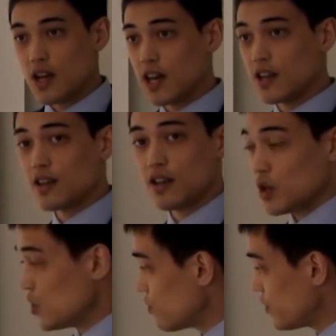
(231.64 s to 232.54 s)
And
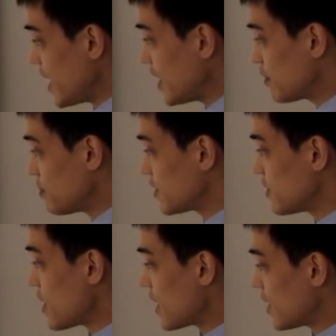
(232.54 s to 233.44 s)
for the experts
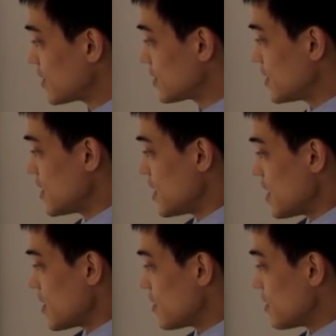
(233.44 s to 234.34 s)
among us,
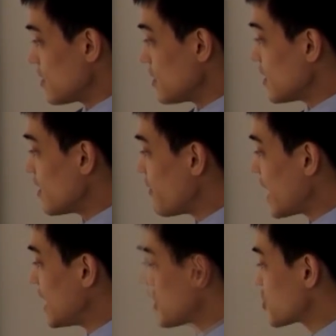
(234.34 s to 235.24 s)
the
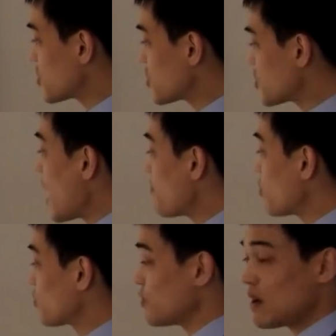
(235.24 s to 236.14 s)
Weierstrass
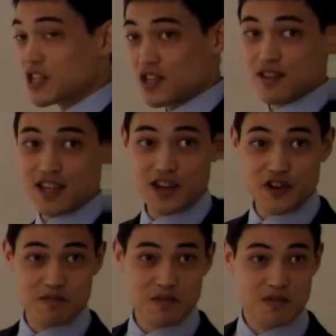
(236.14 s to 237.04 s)
approximation
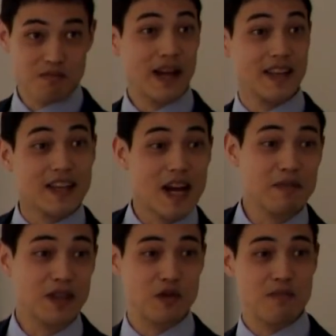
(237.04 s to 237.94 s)
theorem might
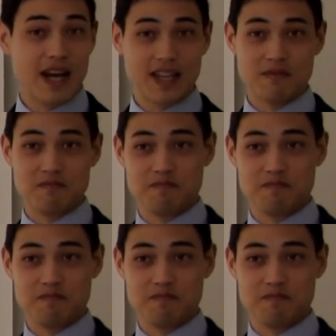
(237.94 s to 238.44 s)
come into mind.